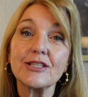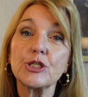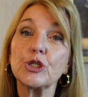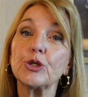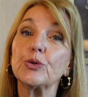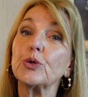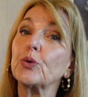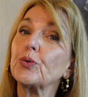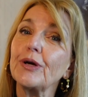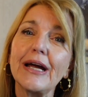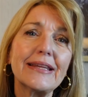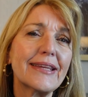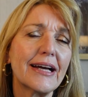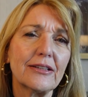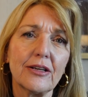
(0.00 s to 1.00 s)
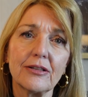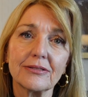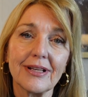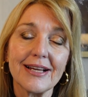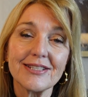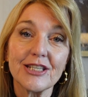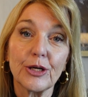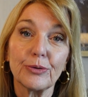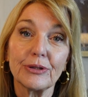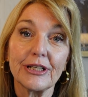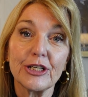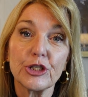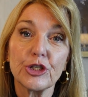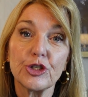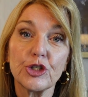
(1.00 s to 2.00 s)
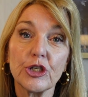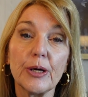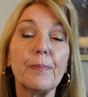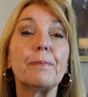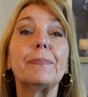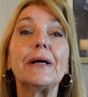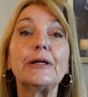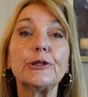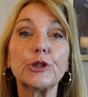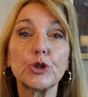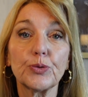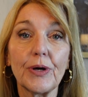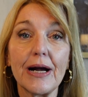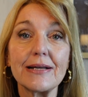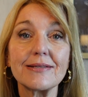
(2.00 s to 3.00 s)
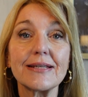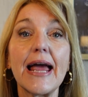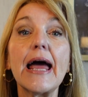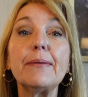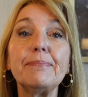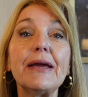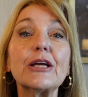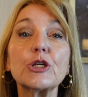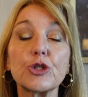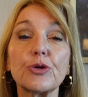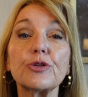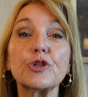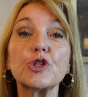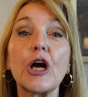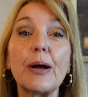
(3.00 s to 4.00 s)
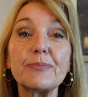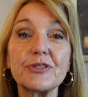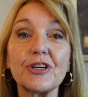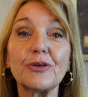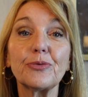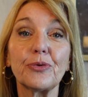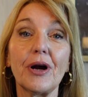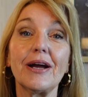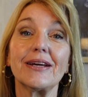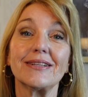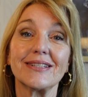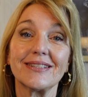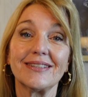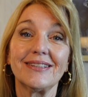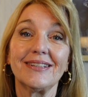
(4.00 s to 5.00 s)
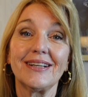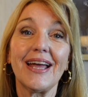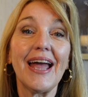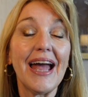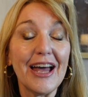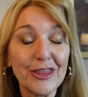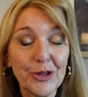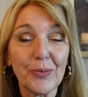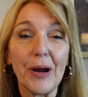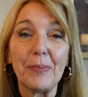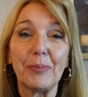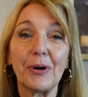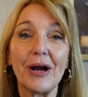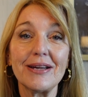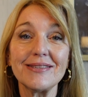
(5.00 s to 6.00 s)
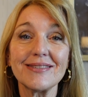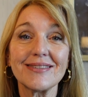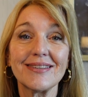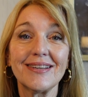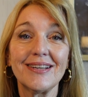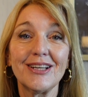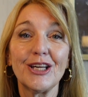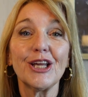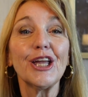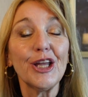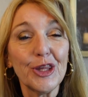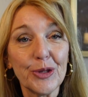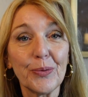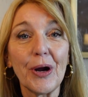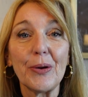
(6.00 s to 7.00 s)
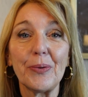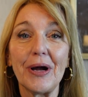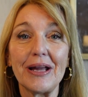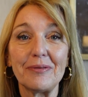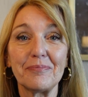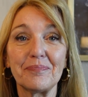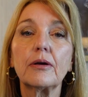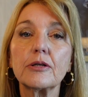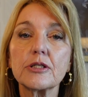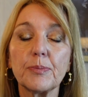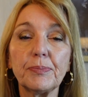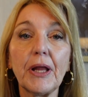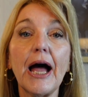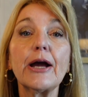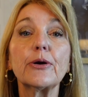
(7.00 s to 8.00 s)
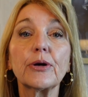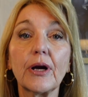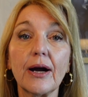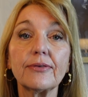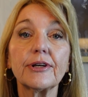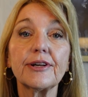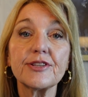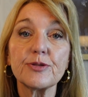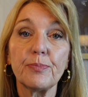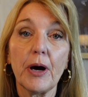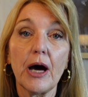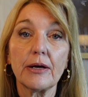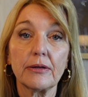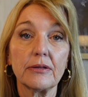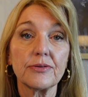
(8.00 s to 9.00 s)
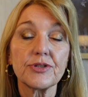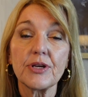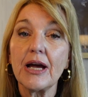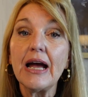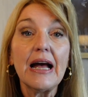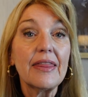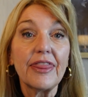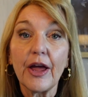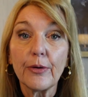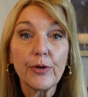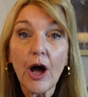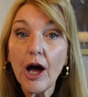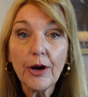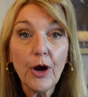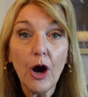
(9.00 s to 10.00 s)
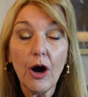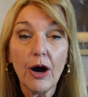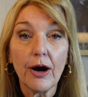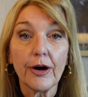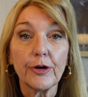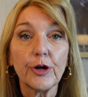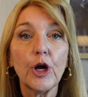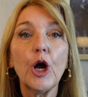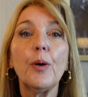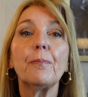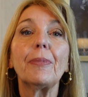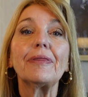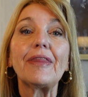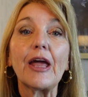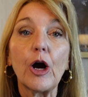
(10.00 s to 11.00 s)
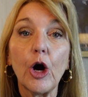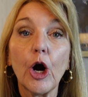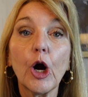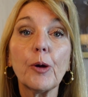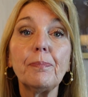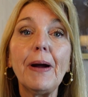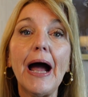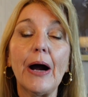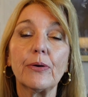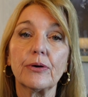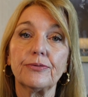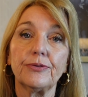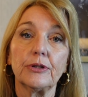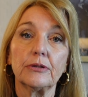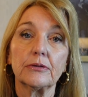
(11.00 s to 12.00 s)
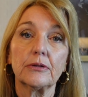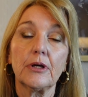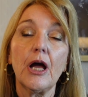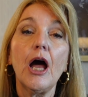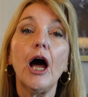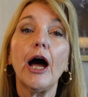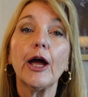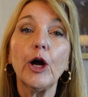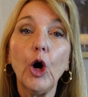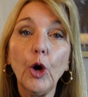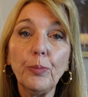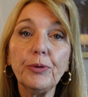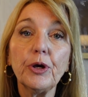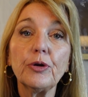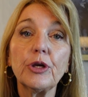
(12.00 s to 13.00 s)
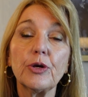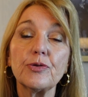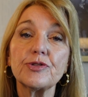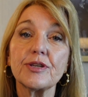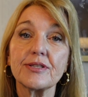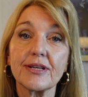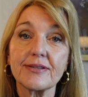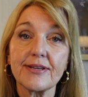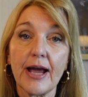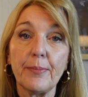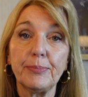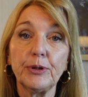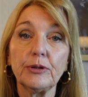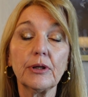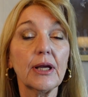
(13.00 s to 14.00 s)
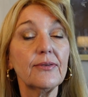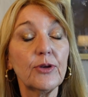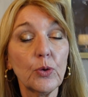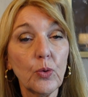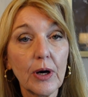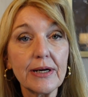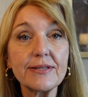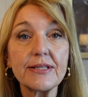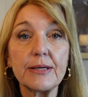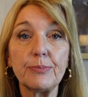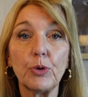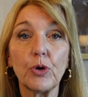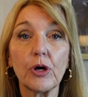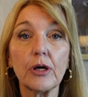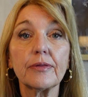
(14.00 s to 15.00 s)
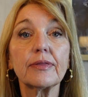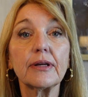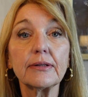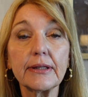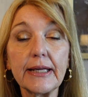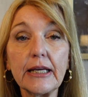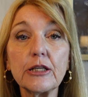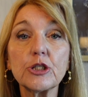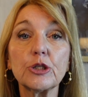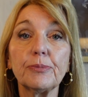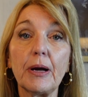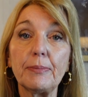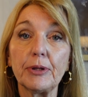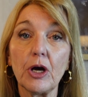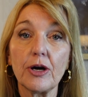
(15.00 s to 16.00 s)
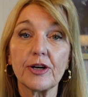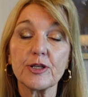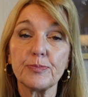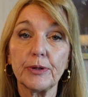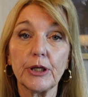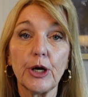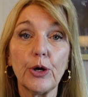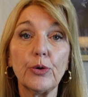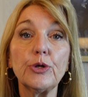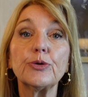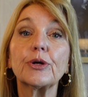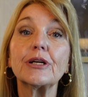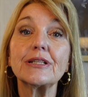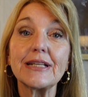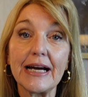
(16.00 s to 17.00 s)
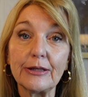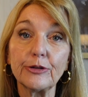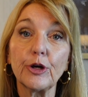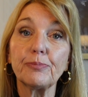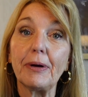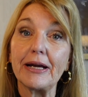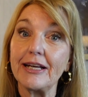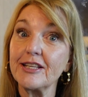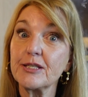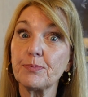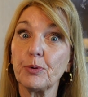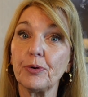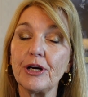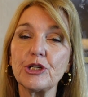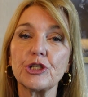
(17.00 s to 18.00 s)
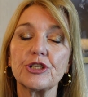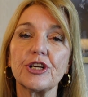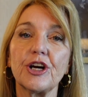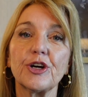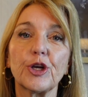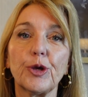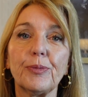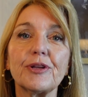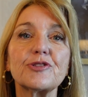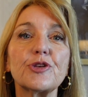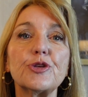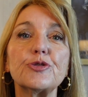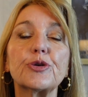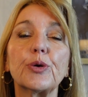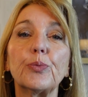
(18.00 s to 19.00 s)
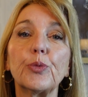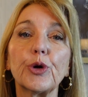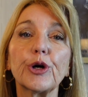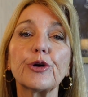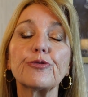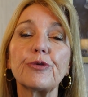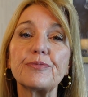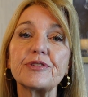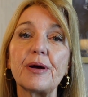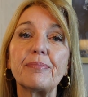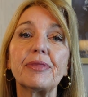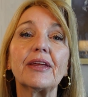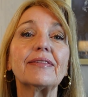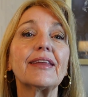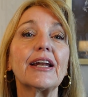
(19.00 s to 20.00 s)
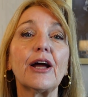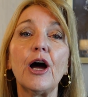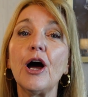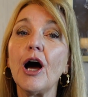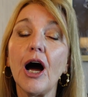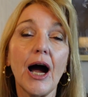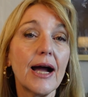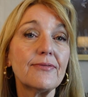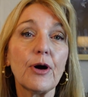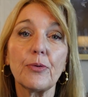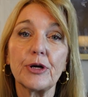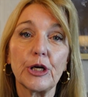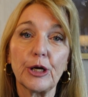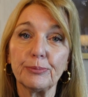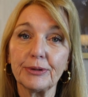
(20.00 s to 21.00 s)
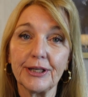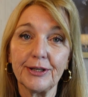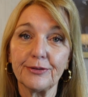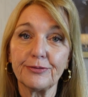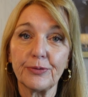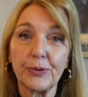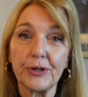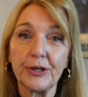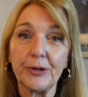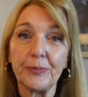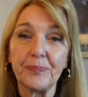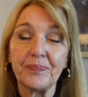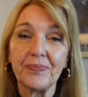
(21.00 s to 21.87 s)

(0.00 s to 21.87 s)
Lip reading: to create that long-lasting relationship, build trust, and make sure the job's done right, at the right price, in the right way. Supplier governance models. They're not hard, but they are powerful. I hope you'll use this example. If you want to see more, the link to my blog is below. You can download my inspiration document so you can work from something that I've already completed for you.